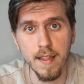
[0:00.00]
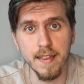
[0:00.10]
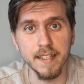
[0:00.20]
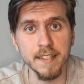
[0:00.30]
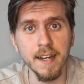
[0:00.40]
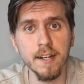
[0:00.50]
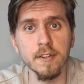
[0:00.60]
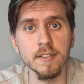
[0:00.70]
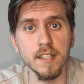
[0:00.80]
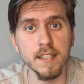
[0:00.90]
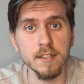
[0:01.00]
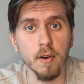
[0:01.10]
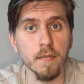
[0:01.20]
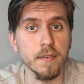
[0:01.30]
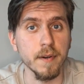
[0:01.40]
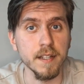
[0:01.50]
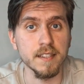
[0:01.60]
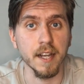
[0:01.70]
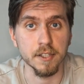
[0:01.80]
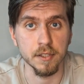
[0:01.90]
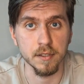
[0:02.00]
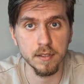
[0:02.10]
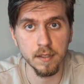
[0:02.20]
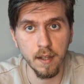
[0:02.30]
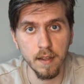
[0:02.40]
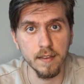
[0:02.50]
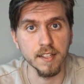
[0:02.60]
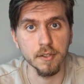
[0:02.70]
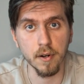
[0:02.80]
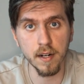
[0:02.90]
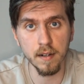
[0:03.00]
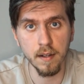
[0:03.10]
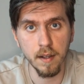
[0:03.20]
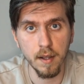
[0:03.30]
The Tanakh consists of 3 sections. The Torah,